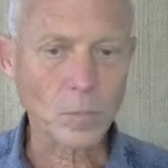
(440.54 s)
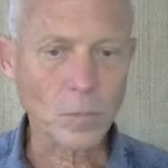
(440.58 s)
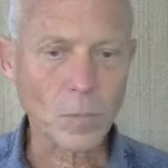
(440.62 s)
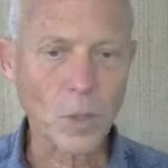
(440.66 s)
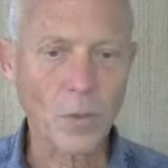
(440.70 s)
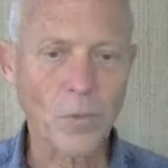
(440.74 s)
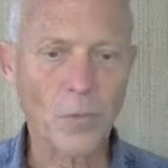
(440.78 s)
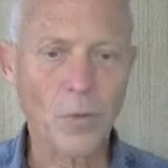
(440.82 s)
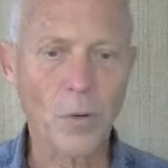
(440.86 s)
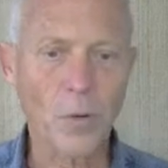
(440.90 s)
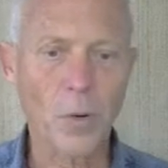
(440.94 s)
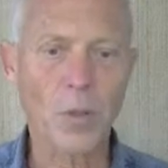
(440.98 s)

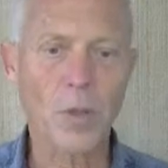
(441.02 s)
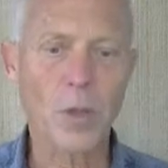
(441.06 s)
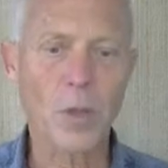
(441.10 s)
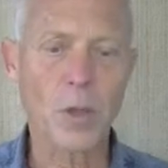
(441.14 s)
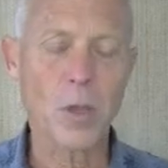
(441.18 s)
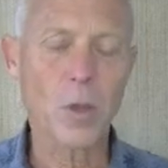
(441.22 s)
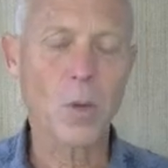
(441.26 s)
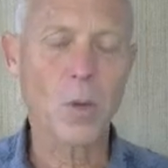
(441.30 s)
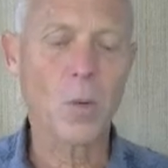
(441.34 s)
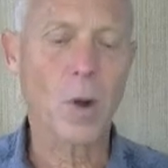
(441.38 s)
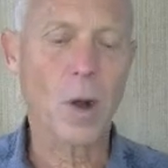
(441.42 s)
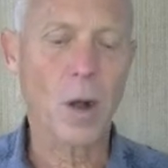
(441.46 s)
for
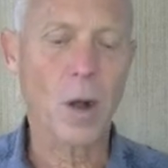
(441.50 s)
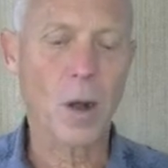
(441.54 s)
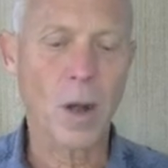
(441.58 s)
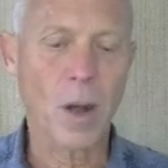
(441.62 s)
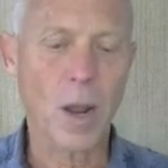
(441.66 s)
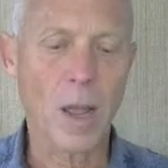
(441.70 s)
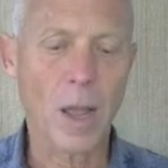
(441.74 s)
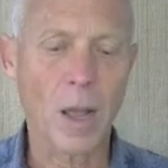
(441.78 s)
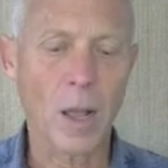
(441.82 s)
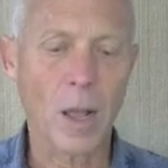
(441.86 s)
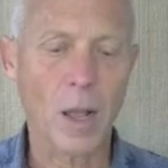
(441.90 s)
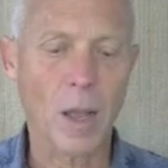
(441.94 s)
the
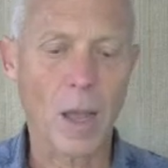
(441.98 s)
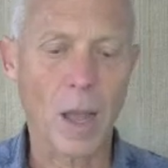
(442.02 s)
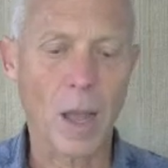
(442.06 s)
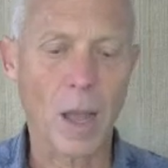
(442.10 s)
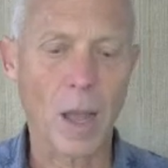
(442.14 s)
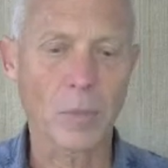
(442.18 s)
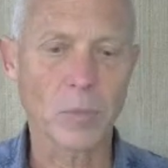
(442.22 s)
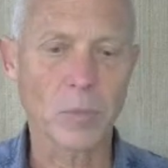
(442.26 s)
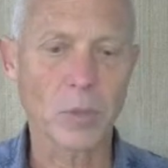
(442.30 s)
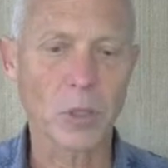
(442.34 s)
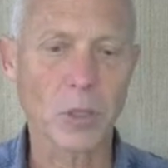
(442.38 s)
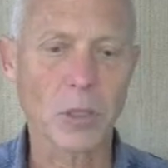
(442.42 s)
URL,
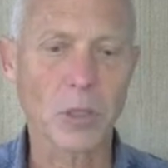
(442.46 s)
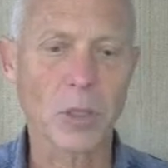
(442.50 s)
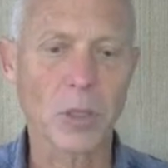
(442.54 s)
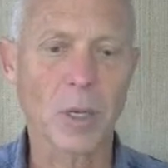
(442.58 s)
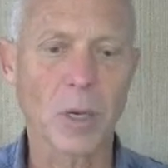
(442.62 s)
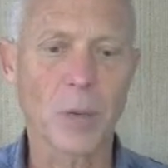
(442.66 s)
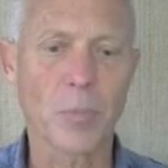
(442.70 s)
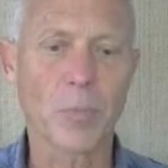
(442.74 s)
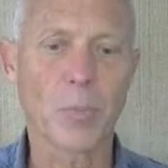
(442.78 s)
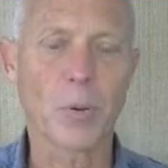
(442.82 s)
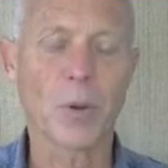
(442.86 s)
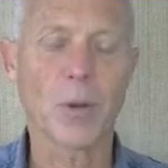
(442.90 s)
I'm just going
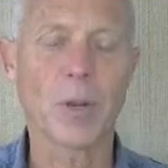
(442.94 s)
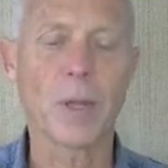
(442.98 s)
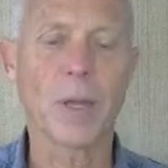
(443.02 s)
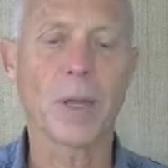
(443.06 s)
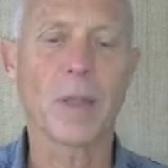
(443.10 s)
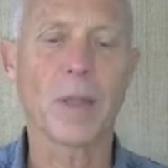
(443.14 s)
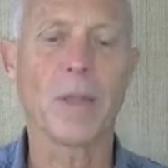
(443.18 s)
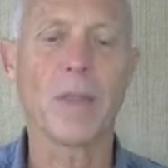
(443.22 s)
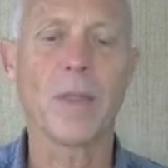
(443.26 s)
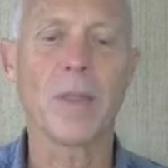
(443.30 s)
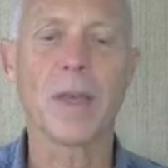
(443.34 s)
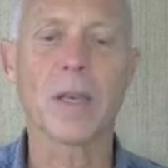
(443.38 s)
to put
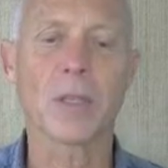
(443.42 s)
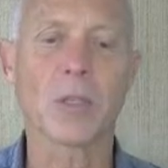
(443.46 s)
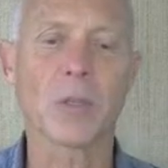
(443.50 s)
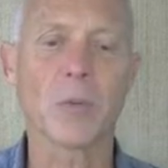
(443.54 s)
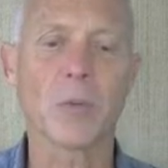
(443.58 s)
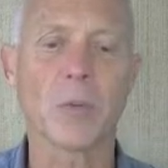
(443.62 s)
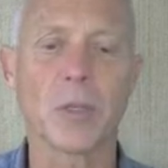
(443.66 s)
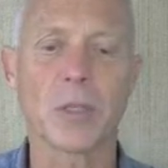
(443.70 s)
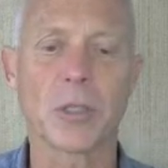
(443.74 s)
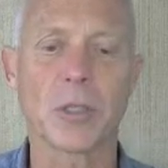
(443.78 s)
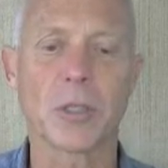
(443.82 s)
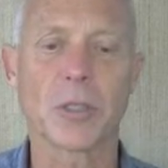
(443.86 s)
in this,
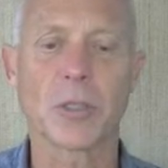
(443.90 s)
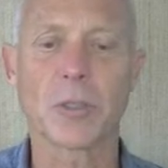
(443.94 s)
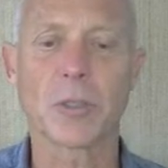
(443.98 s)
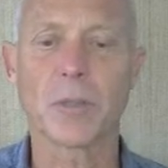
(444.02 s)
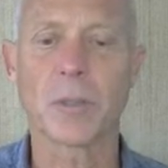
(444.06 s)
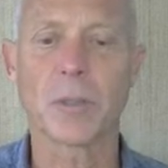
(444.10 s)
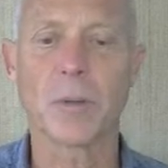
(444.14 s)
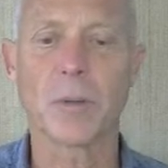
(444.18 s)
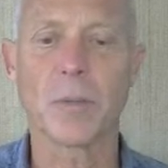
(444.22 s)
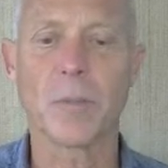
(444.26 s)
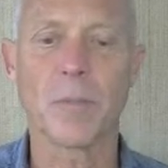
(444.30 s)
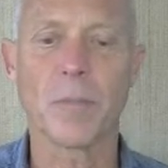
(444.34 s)
which
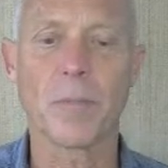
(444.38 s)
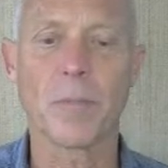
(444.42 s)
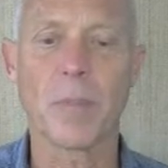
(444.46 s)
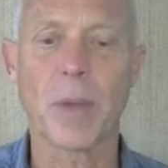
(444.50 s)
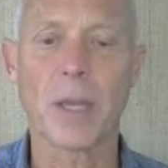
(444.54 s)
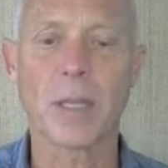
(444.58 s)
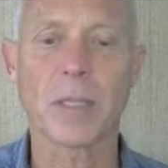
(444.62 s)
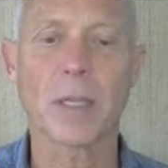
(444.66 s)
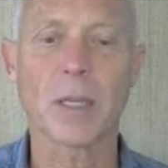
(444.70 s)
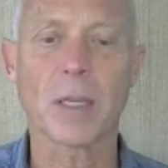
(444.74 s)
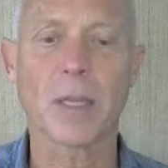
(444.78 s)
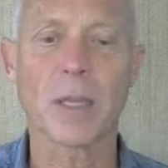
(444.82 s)

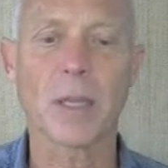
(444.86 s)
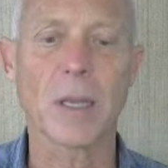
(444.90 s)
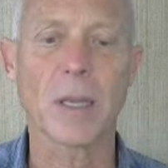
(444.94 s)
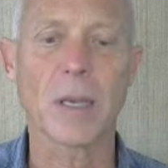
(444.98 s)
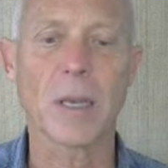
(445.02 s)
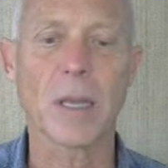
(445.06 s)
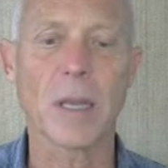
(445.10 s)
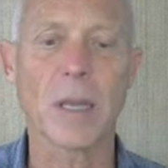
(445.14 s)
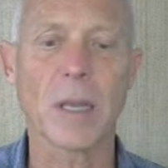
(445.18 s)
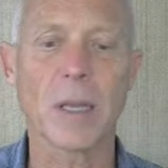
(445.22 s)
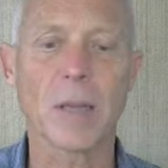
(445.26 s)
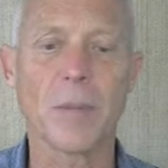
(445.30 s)
basically
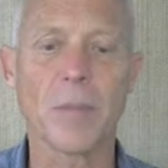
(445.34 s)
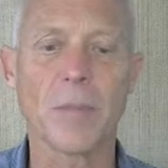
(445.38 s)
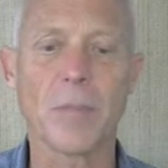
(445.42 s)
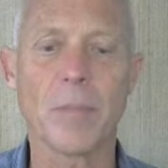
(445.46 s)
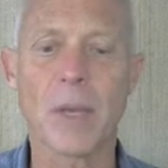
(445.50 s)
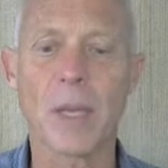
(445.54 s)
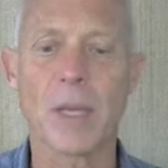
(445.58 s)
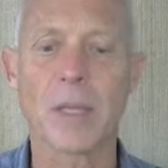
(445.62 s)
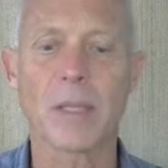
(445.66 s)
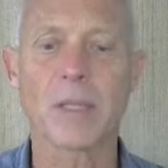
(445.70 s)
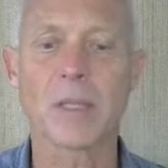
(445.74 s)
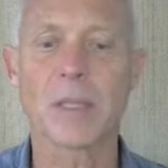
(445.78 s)

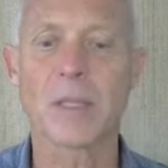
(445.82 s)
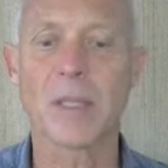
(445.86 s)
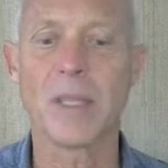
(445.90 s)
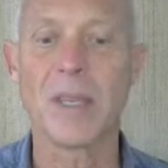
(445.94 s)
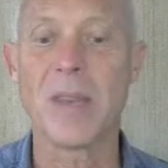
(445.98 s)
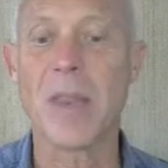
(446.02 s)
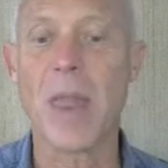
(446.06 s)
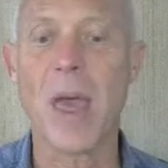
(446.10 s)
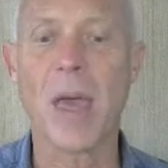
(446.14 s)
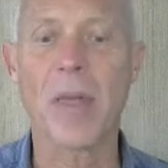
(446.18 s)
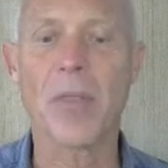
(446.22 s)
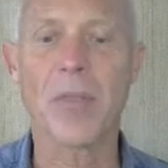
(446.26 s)
means
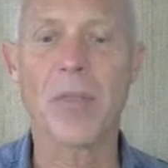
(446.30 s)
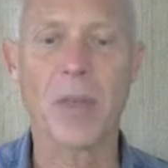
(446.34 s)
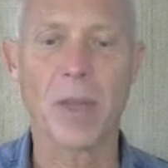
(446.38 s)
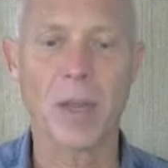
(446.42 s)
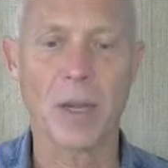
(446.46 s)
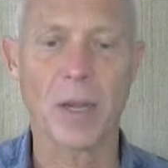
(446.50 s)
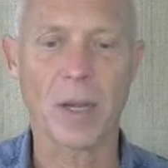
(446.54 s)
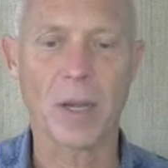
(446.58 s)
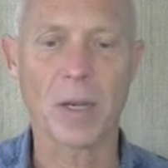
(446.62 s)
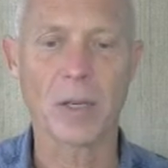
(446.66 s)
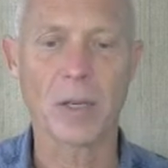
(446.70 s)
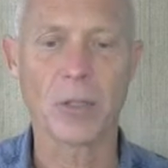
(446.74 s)

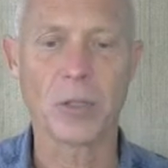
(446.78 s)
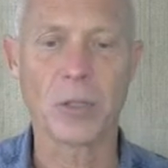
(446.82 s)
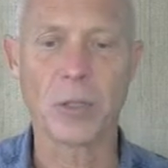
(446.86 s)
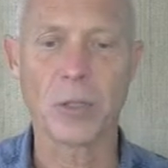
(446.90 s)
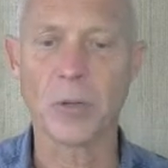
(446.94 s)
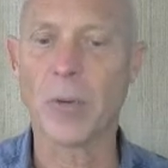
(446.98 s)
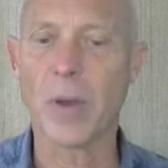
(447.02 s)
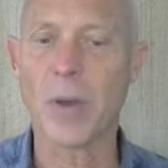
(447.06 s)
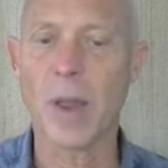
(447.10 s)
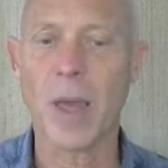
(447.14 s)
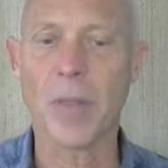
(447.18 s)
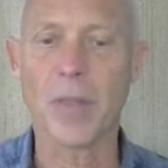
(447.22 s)
nothing.
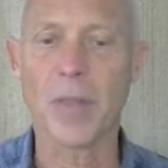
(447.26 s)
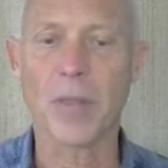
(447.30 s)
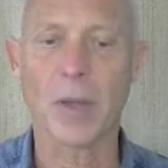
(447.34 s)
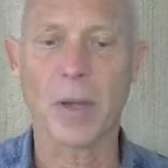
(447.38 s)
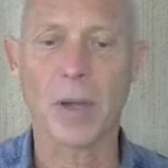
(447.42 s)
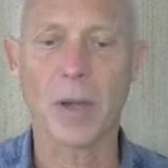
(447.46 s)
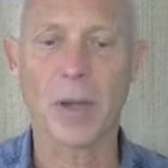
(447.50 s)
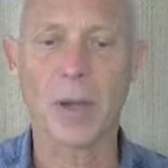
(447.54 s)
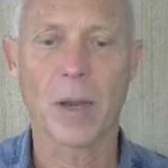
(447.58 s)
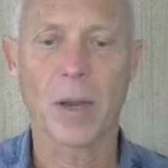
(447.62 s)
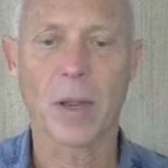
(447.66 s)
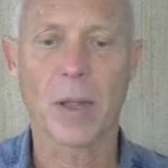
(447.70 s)
Do
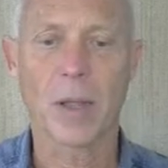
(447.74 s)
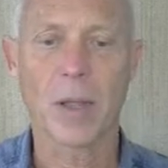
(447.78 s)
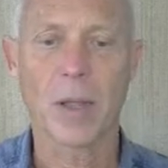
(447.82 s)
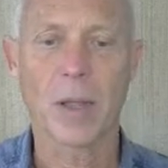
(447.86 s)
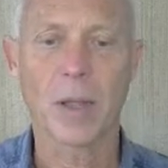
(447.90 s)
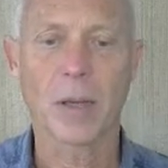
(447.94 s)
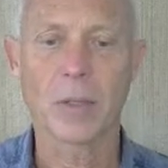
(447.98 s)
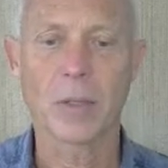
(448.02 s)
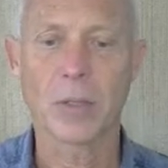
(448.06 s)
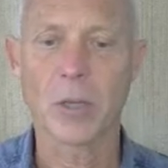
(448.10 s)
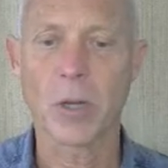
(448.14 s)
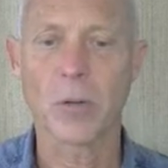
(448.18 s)
nothing.
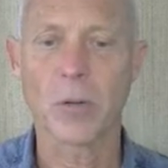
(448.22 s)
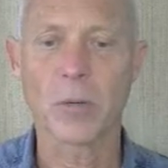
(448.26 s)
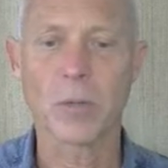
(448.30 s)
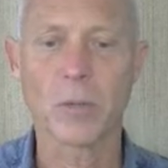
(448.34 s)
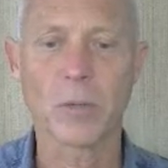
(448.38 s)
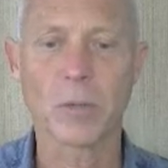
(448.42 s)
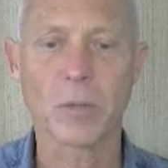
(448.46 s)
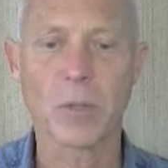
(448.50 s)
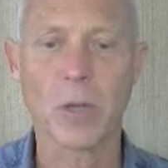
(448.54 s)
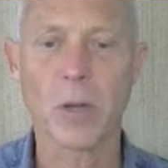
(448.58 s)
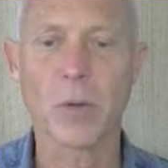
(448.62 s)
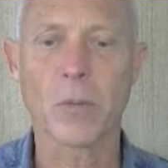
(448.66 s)
Don't
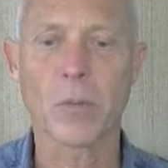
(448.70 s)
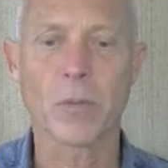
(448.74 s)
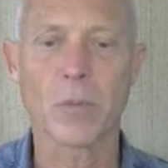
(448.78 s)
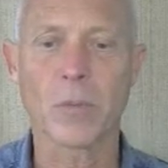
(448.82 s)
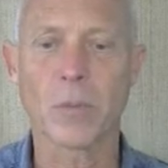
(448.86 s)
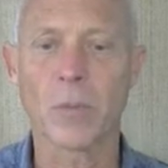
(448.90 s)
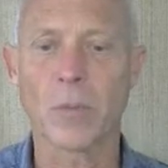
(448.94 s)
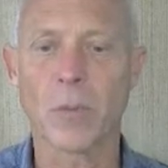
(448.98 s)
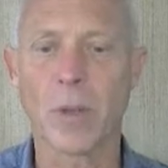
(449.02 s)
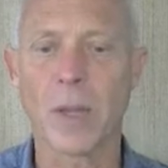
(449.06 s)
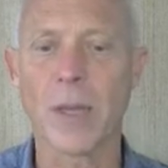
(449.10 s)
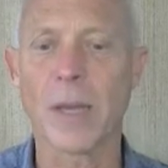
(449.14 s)

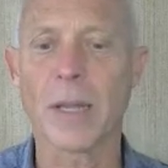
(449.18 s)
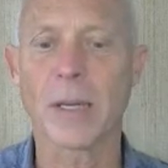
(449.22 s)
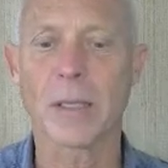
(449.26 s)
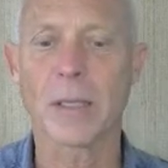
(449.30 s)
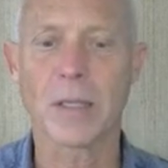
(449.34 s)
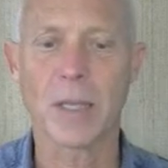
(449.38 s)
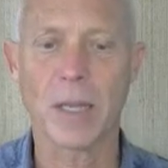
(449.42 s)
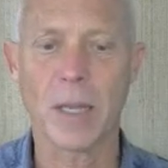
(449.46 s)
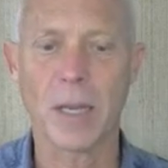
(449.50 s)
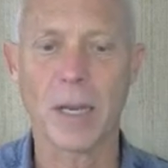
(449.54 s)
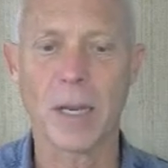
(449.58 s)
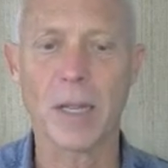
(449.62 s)
link
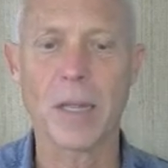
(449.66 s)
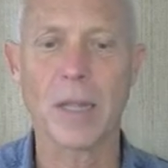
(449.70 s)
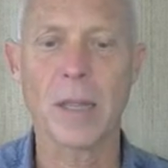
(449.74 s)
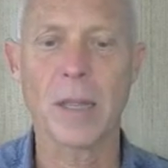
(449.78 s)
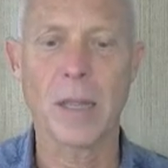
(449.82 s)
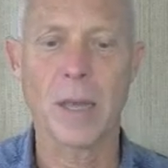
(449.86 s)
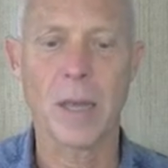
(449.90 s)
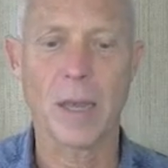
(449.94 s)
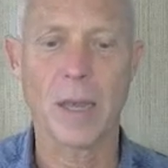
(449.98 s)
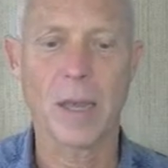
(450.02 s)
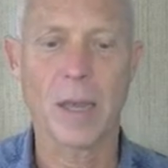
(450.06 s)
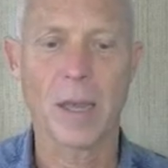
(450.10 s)
to
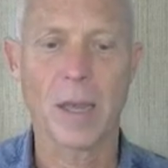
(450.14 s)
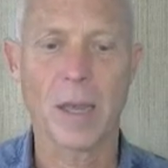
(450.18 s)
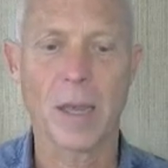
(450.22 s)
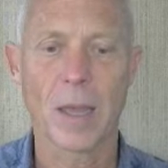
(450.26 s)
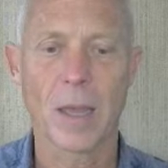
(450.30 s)
anything.